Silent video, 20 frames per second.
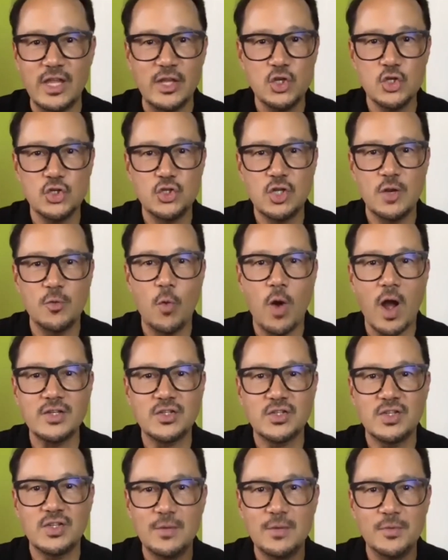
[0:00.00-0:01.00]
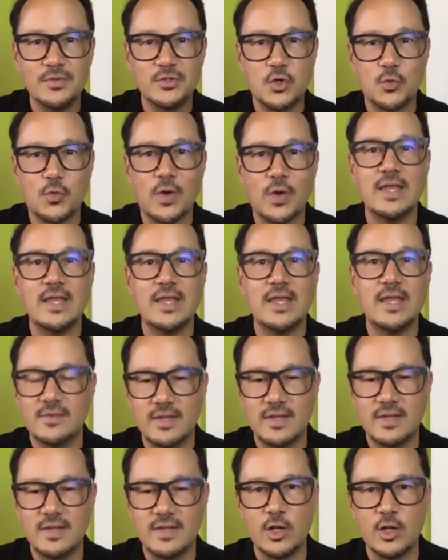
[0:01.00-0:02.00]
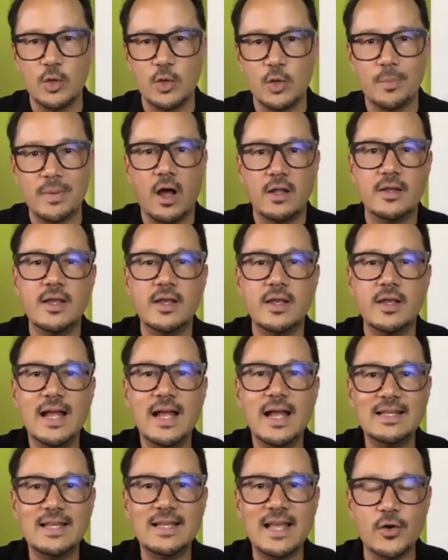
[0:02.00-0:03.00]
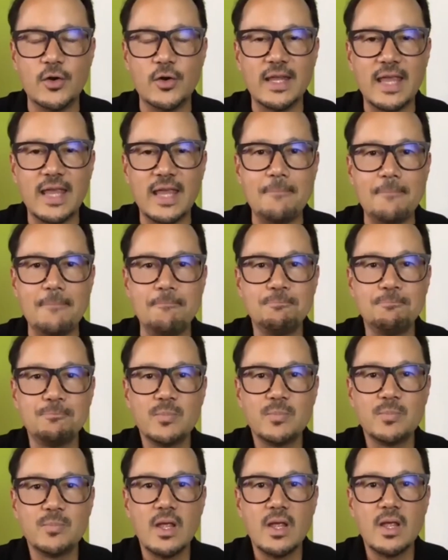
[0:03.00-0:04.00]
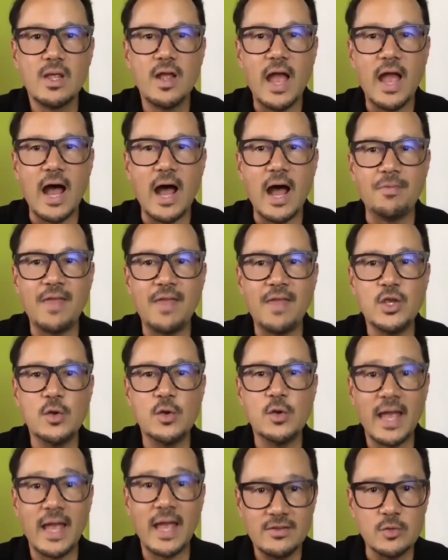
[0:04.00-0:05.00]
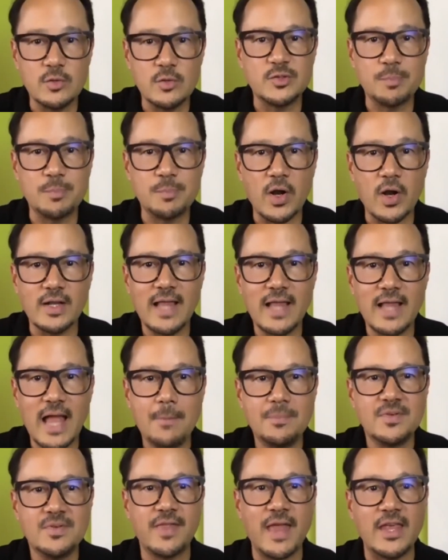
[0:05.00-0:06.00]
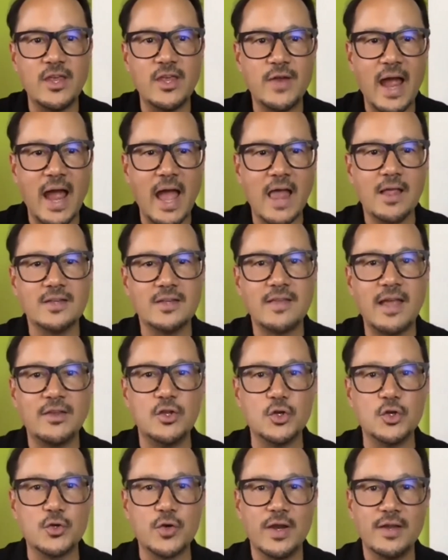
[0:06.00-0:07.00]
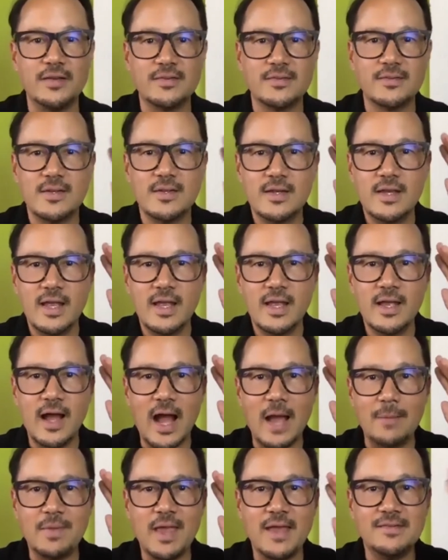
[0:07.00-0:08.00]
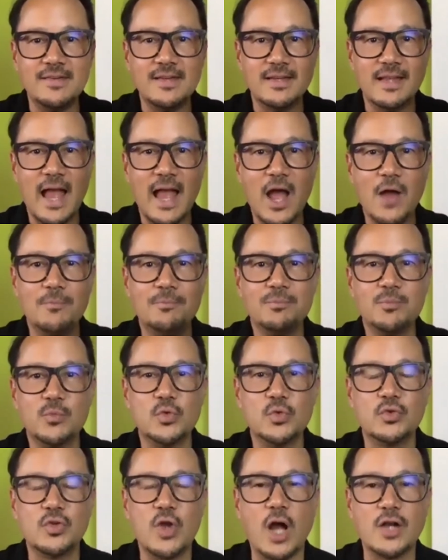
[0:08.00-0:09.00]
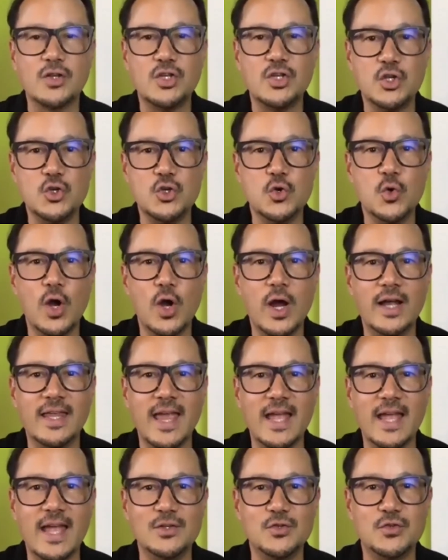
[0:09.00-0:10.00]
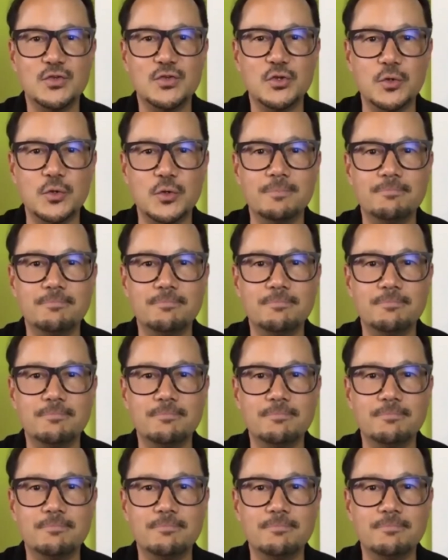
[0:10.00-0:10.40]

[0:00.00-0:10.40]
have watched it, it was great, it'll be on later again. Thank you again to Spark Labs. Thank you to Alex. Thank you to Chris. I'm Casey Lau. Talk to you again soon.